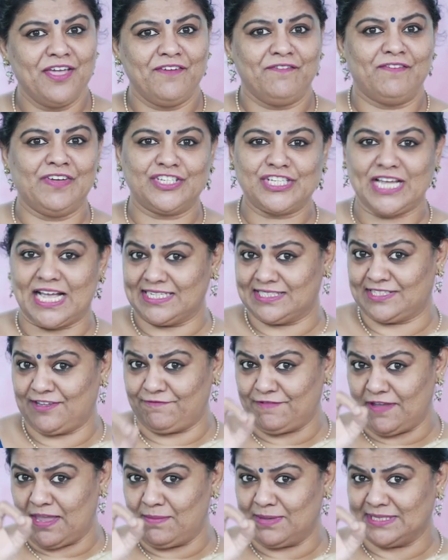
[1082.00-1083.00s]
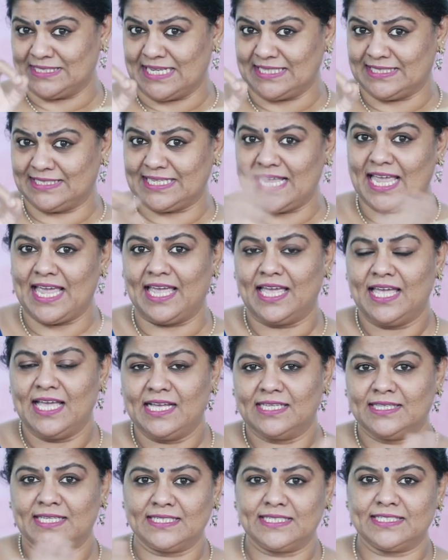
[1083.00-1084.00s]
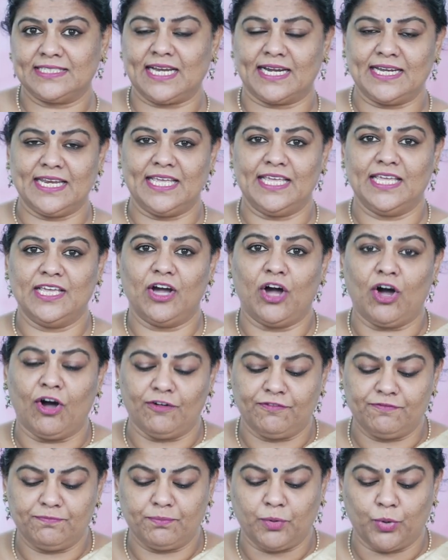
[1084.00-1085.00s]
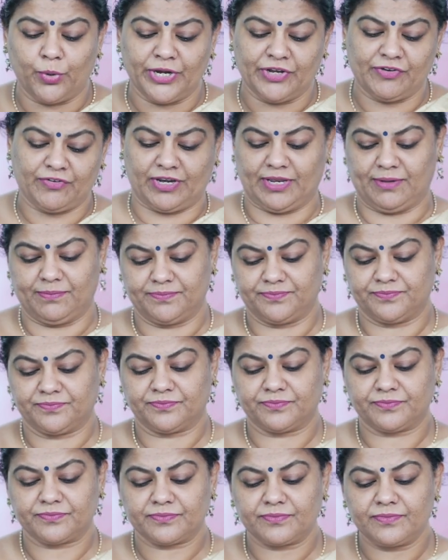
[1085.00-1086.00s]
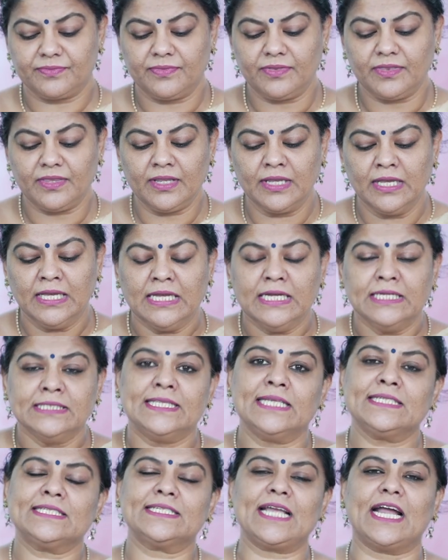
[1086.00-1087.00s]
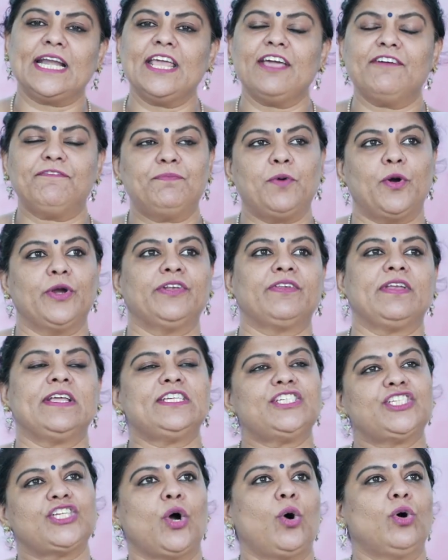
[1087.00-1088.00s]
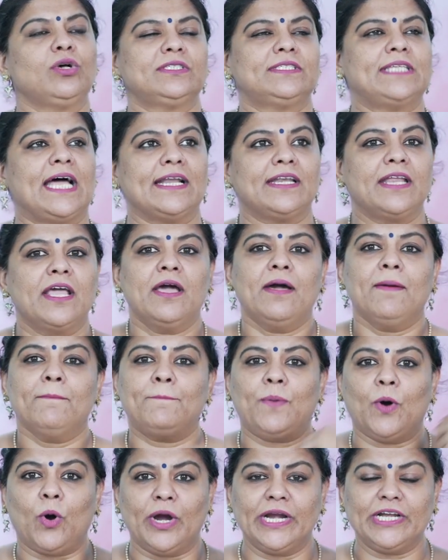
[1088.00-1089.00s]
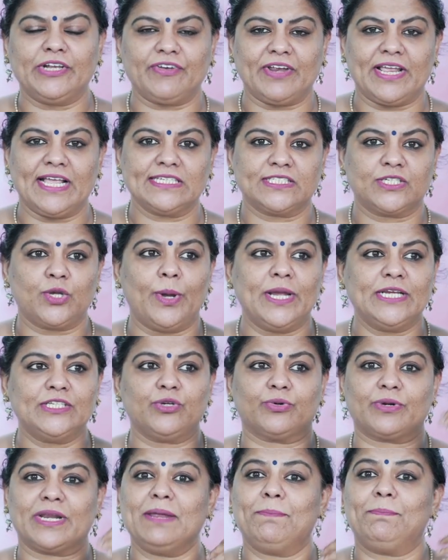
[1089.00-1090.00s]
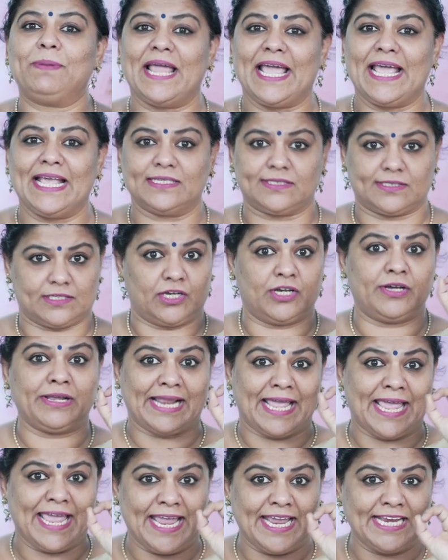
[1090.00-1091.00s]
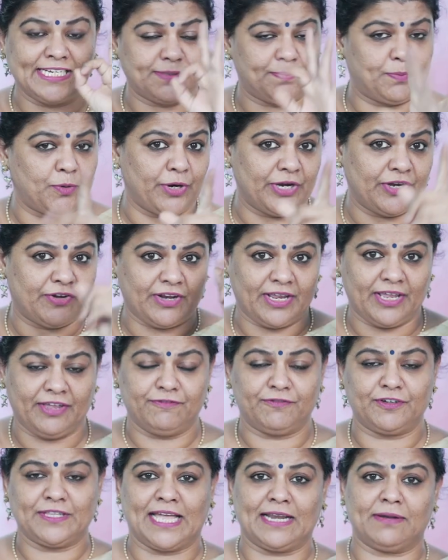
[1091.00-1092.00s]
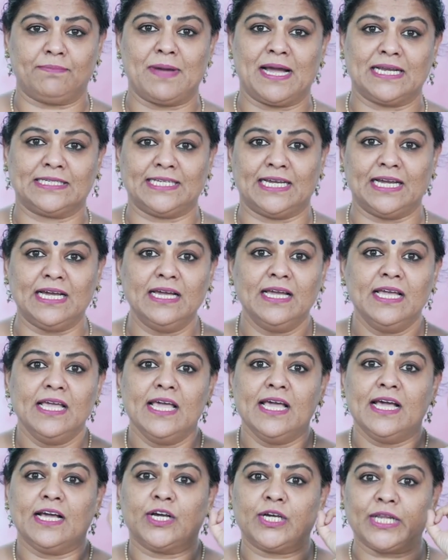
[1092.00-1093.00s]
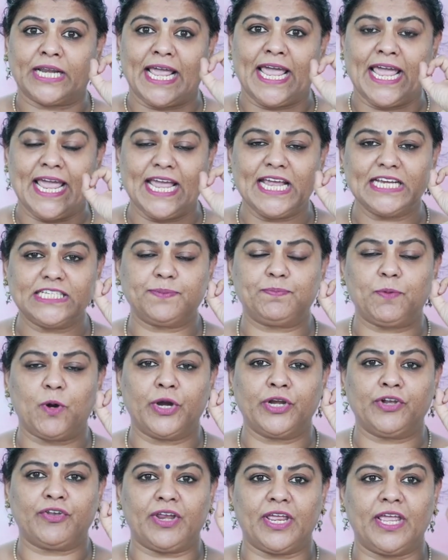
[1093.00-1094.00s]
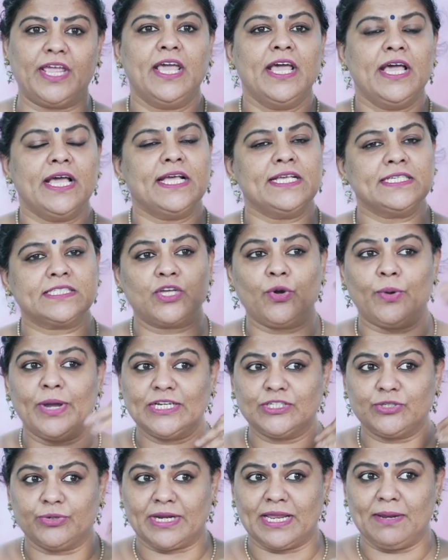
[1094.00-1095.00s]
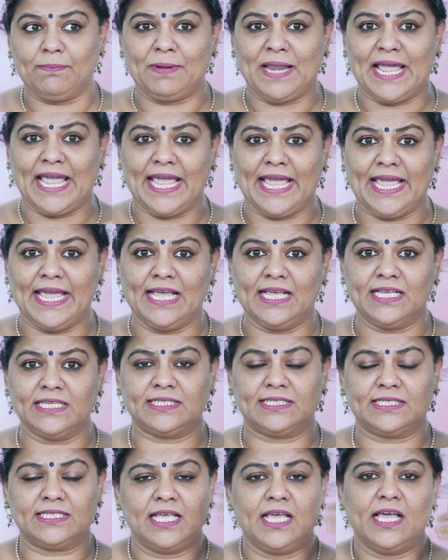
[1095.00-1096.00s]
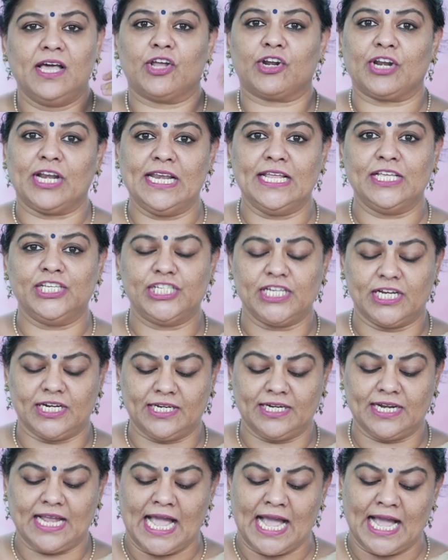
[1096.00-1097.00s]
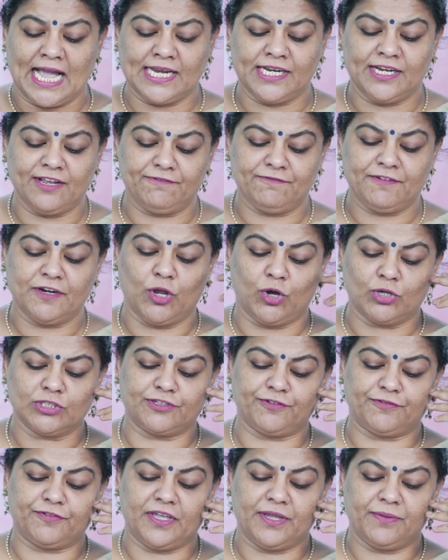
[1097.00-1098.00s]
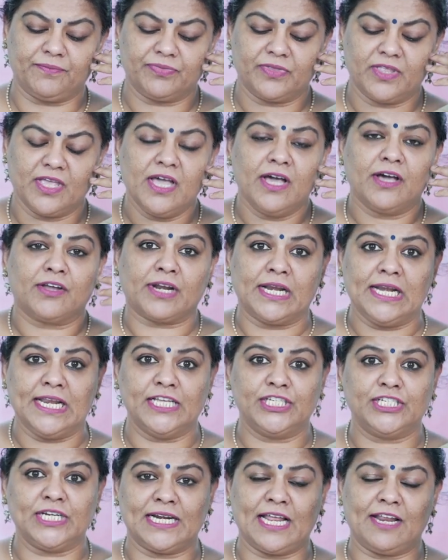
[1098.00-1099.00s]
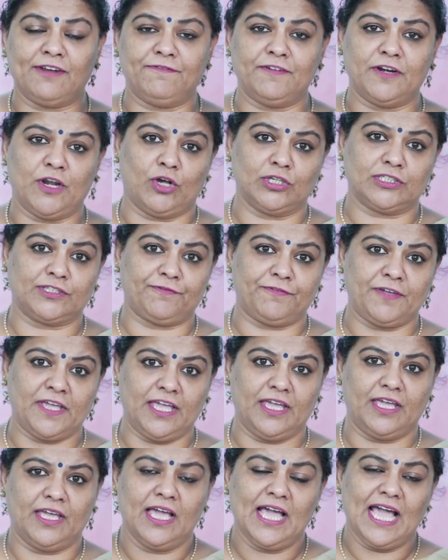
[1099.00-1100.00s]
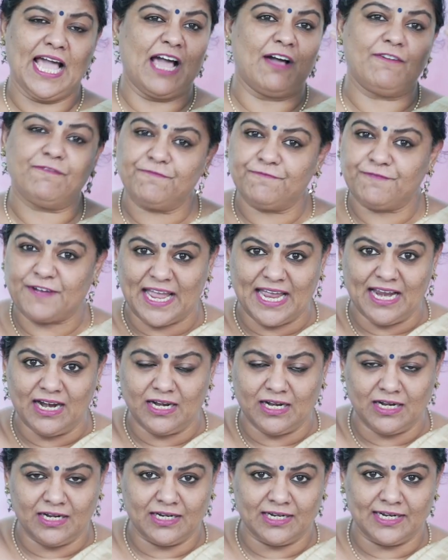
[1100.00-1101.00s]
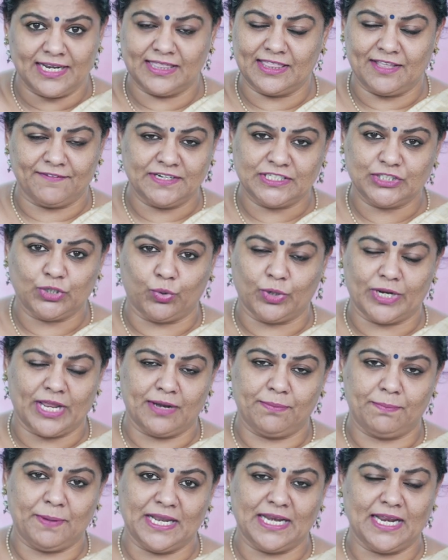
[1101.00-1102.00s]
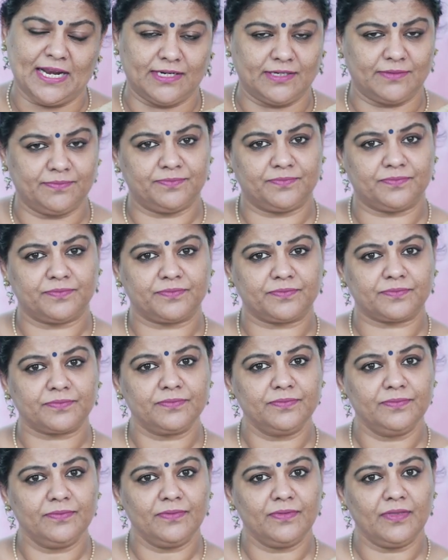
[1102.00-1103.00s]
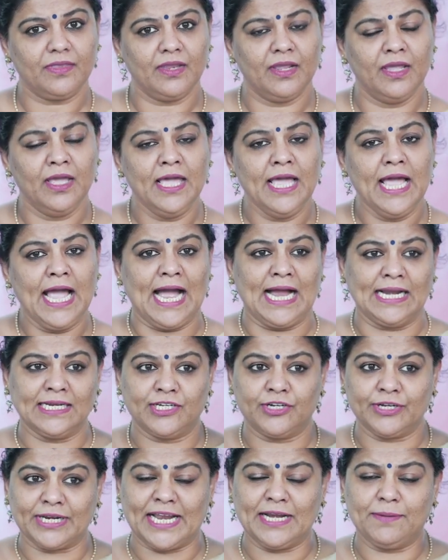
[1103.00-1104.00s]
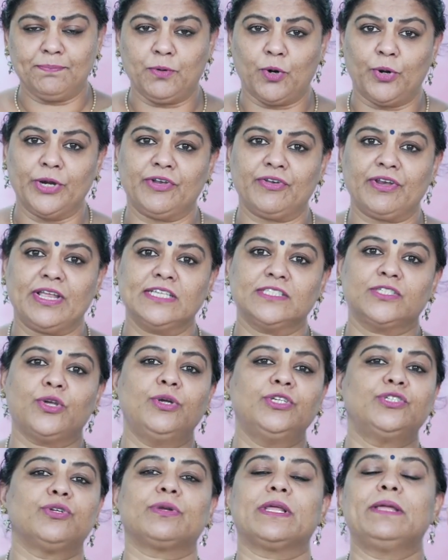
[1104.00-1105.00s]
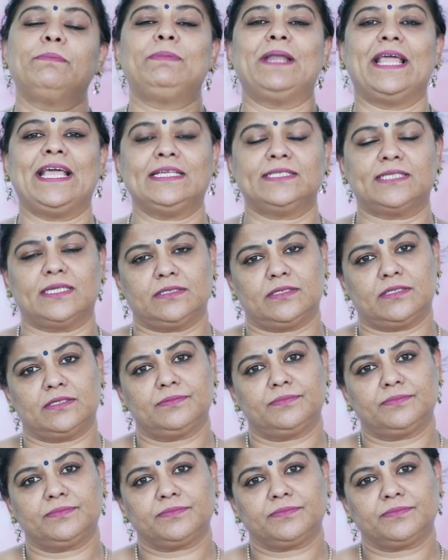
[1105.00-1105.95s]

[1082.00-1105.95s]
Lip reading: which has the famous essay, The Study of Poetry. The study of poetry shows that poetry is going to replace great poetry, for that matter. Great poetry is going to replace religion and philosophy. Religion and philosophy have failed in the Victorian period. And great poetry is going to replace it.